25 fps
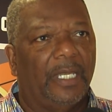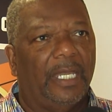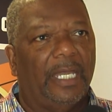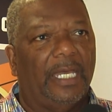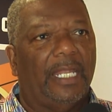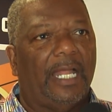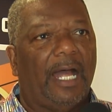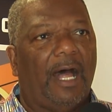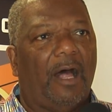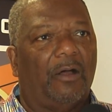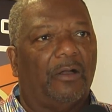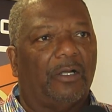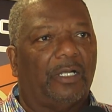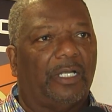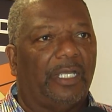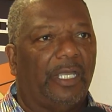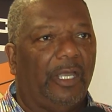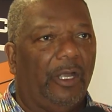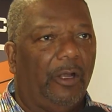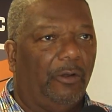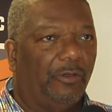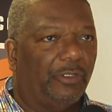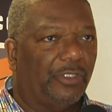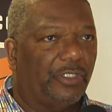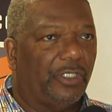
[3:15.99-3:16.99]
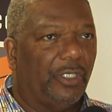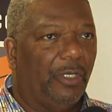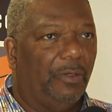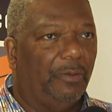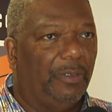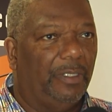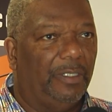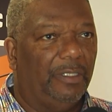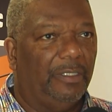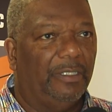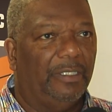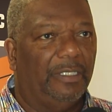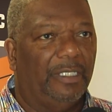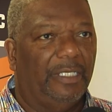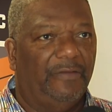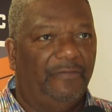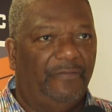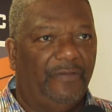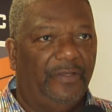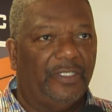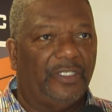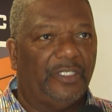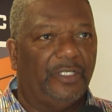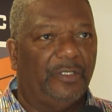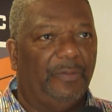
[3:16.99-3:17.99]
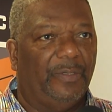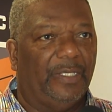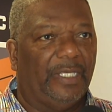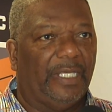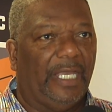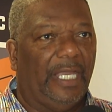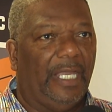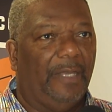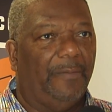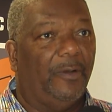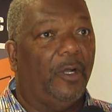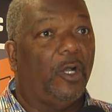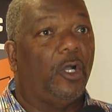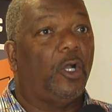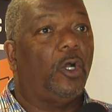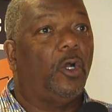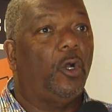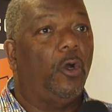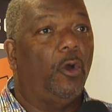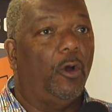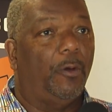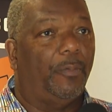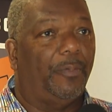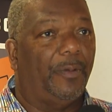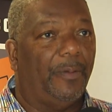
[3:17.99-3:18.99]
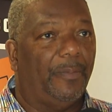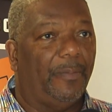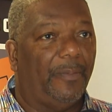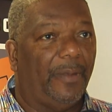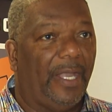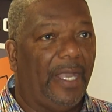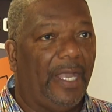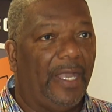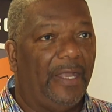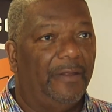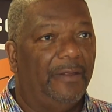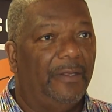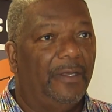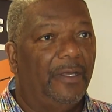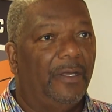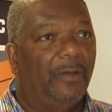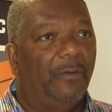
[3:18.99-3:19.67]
and how Carroll Shelby eventually became a corporate man